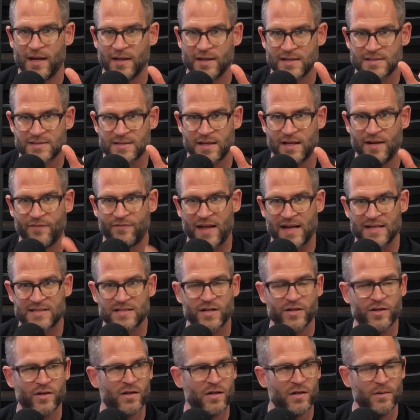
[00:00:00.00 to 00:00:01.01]
listen, if that's how
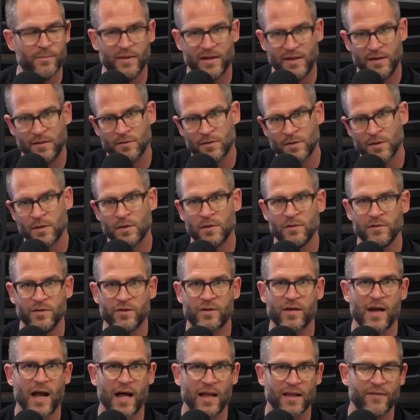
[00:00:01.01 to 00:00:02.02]
you're going to be, you
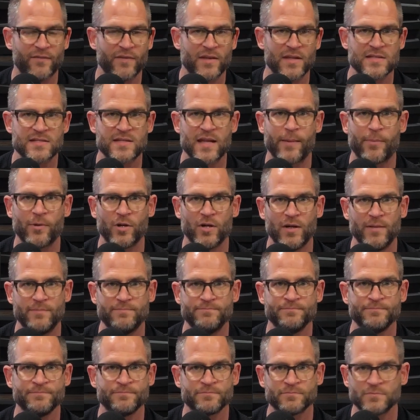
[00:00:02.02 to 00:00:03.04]
cannot live in this neighborhood.
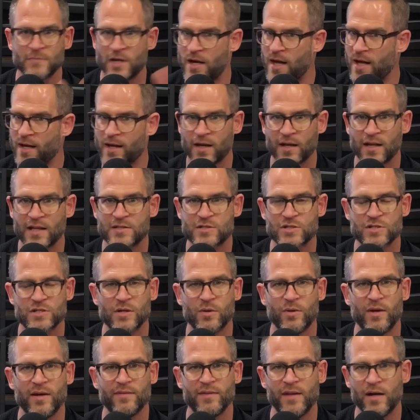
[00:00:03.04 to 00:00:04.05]
They're not going to let you
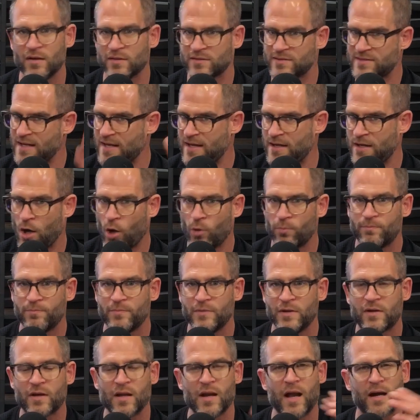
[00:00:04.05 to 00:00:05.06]
do it. They'll say, nope,
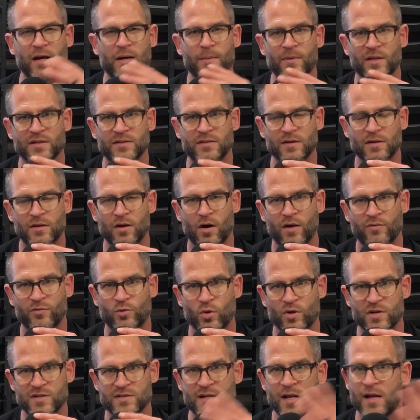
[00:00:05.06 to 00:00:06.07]
you cannot come onto the golf
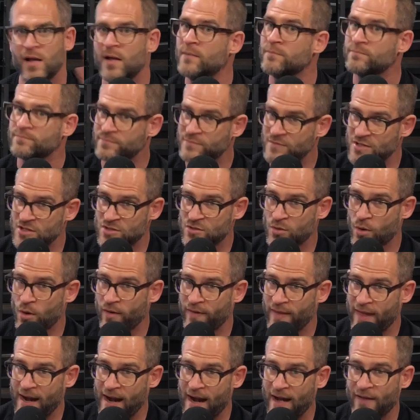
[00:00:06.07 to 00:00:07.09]
course. Just
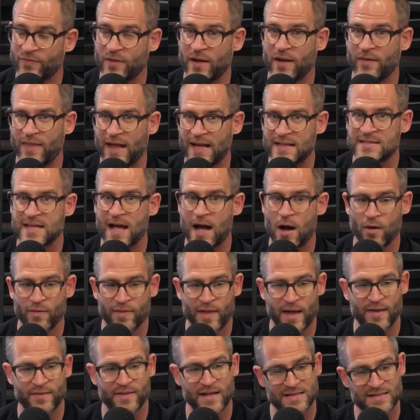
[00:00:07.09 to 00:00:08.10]
throwing that out there. That's how
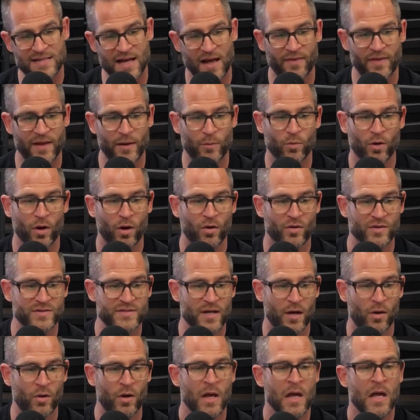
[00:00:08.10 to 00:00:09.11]
they roll.
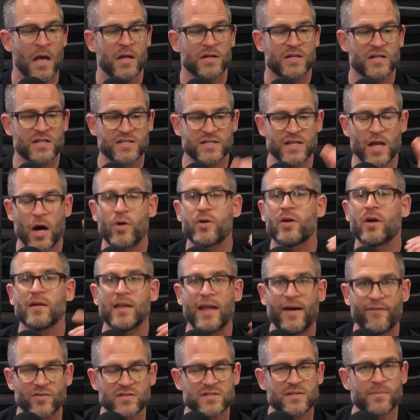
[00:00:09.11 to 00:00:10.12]
So just know your
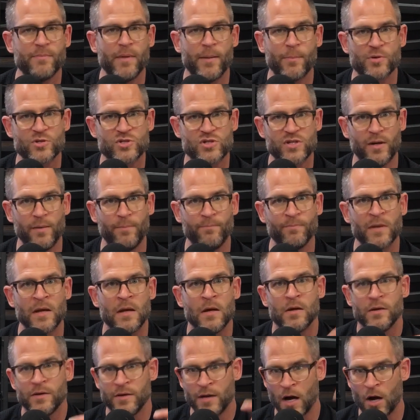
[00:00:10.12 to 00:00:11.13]
levels of membership.
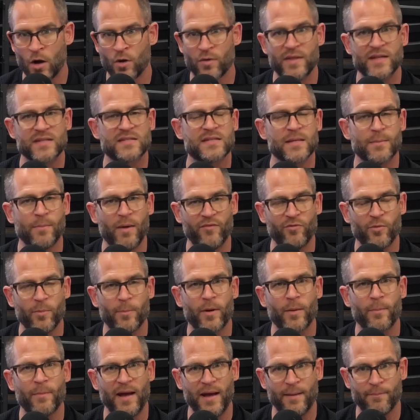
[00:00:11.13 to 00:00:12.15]
Know that some of
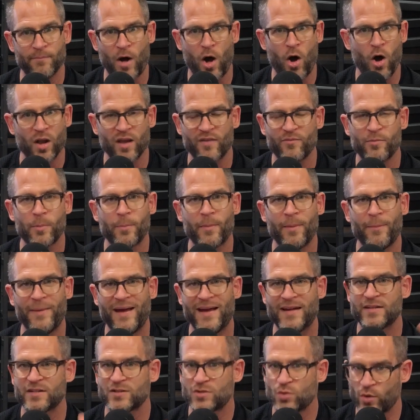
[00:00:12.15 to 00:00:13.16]
them all of them are
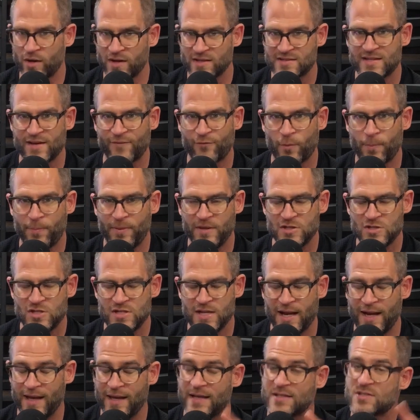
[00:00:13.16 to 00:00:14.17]
mandatory except for
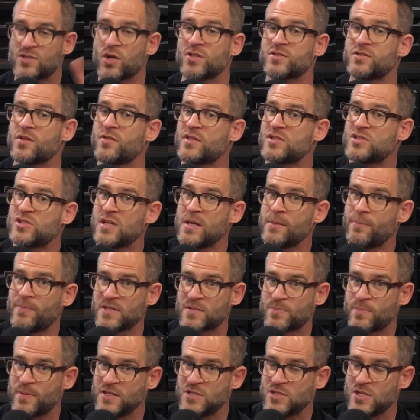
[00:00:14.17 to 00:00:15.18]
PGA, and it's also the
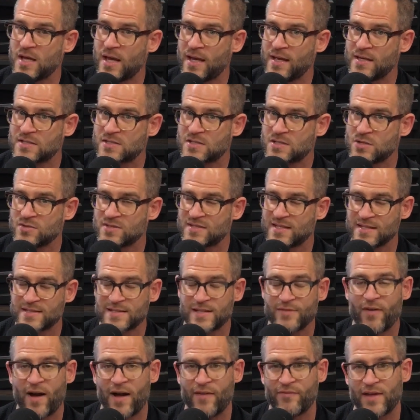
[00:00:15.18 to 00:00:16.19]
cheapest. PGA is
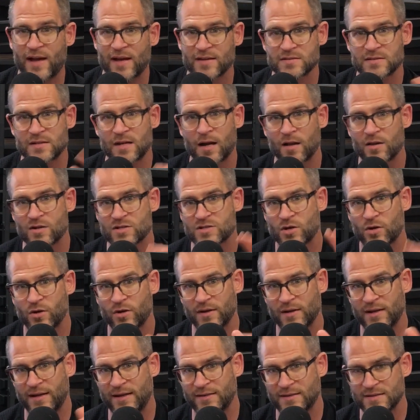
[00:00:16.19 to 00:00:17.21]
$265,000
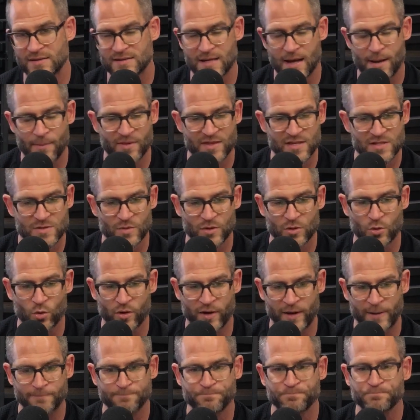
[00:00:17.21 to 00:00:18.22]
currently at this time of this
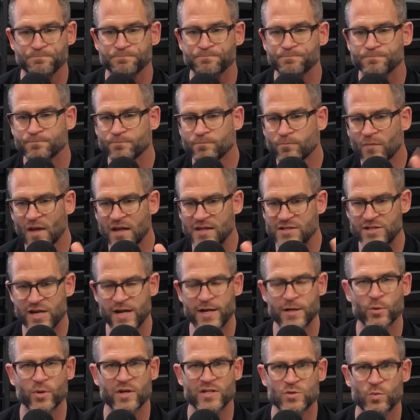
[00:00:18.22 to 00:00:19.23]
recording,
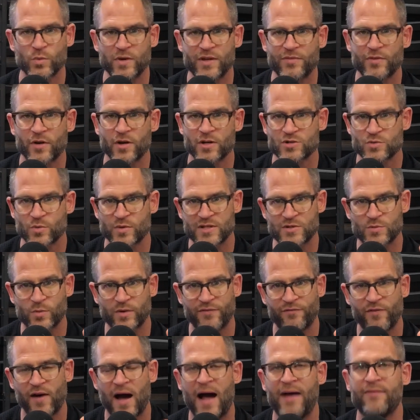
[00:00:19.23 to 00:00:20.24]
January 23rd,
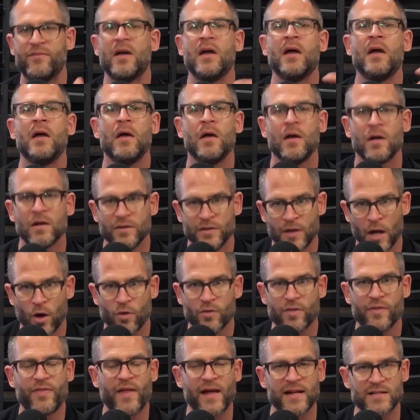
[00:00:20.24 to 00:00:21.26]
2025. Know
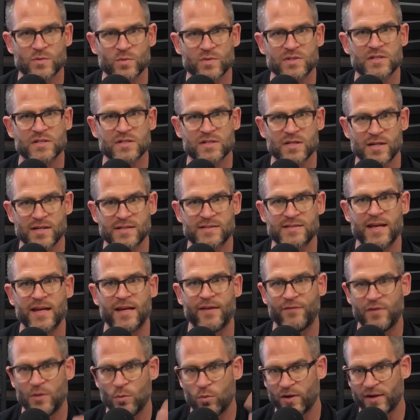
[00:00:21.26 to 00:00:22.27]
that that's what it's going to take
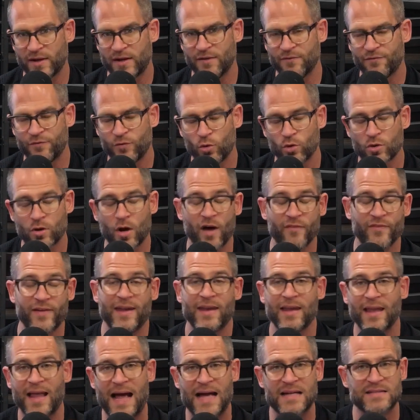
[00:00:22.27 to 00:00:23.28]
if you want to get full golf.
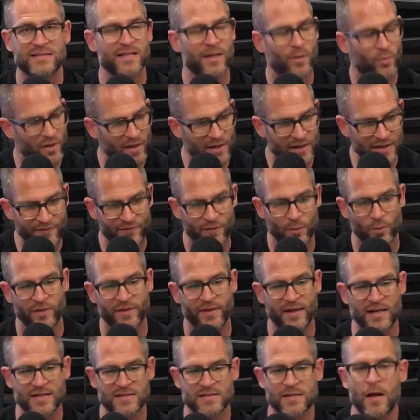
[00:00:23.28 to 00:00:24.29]
And last thing, I want to leave you with
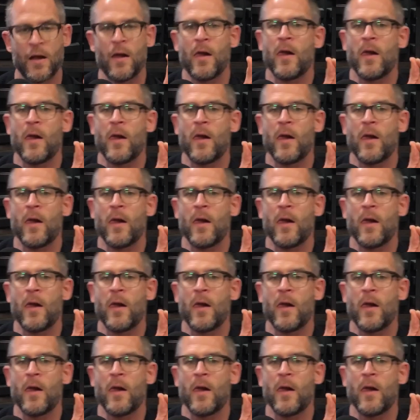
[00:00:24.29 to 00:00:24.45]
this.